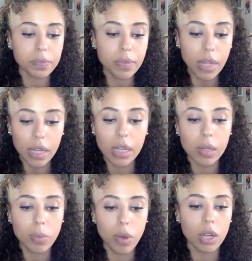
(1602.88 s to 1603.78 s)

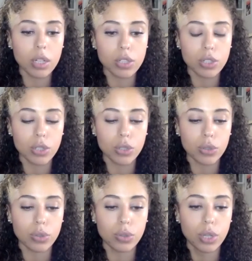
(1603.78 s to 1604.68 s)
He wanted
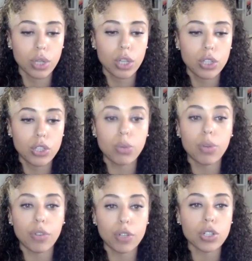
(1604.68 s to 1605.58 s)
to do a
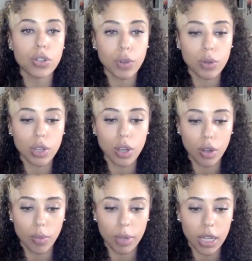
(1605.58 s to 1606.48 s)
version of
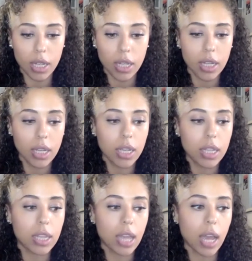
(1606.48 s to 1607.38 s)
Oklahoma
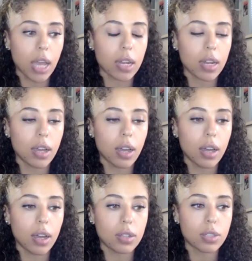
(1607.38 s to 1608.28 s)
that
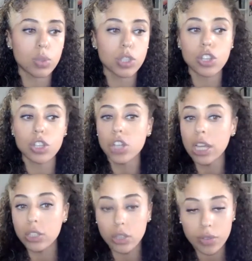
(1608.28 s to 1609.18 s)
switched the
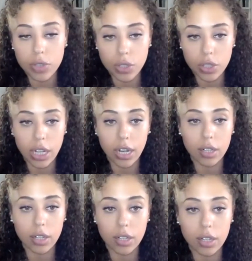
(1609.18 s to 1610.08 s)
gender of certain
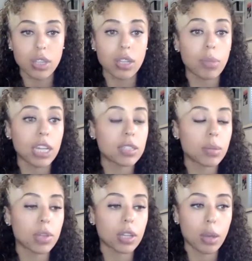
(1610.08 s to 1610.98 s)
characters and then made some
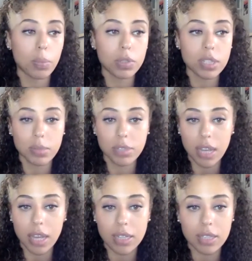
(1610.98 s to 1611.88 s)
of the couples same
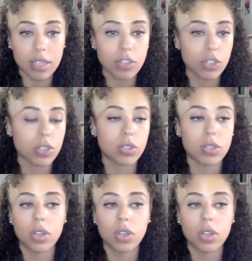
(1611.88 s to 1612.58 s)
sex, and just